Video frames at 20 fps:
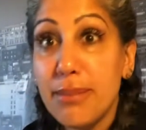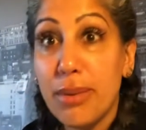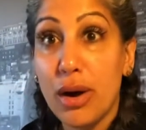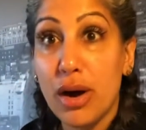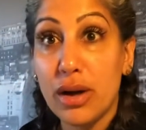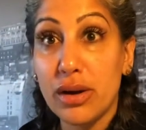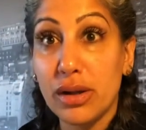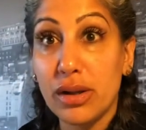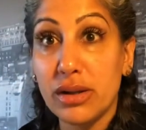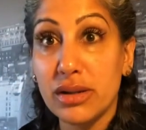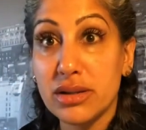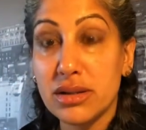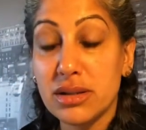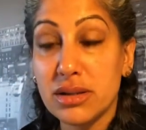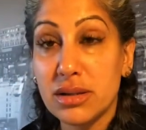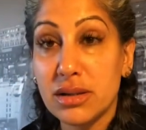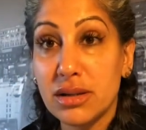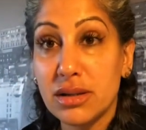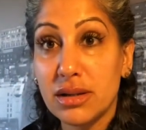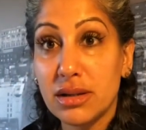
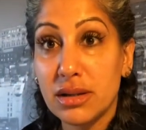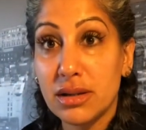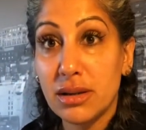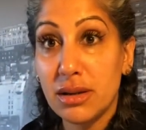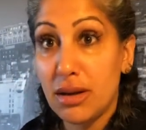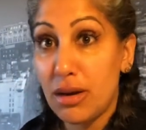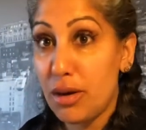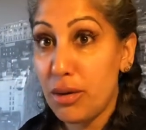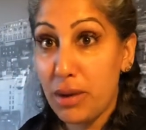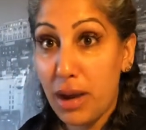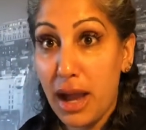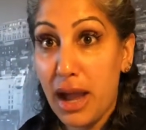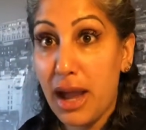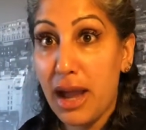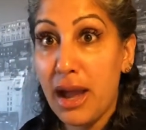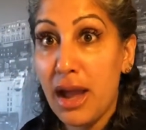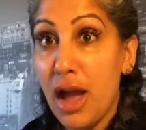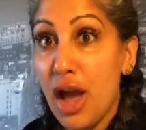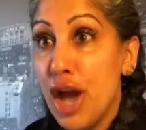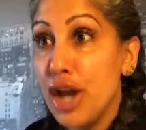bottles,
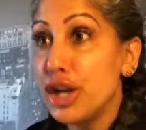okay?